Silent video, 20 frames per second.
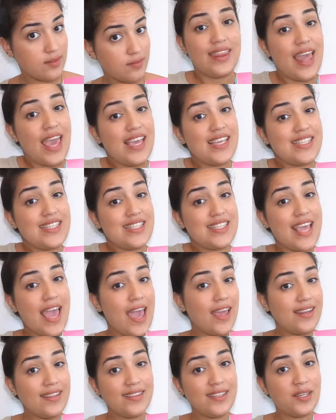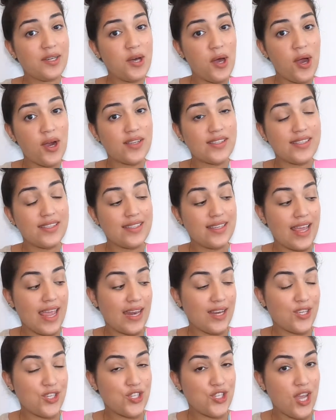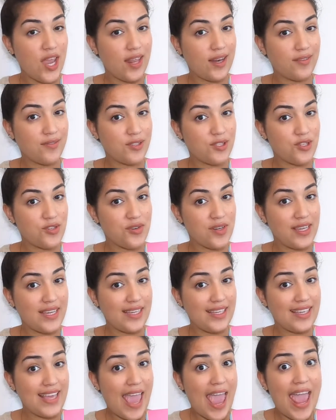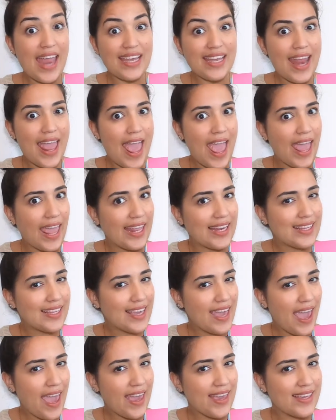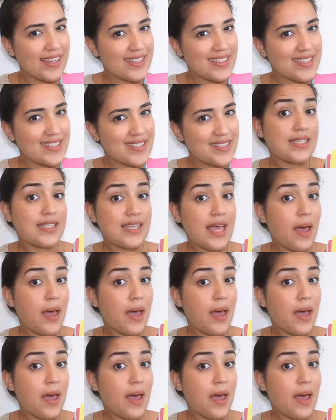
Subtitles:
They sat in the garden in the shade of a tree and ate cakes.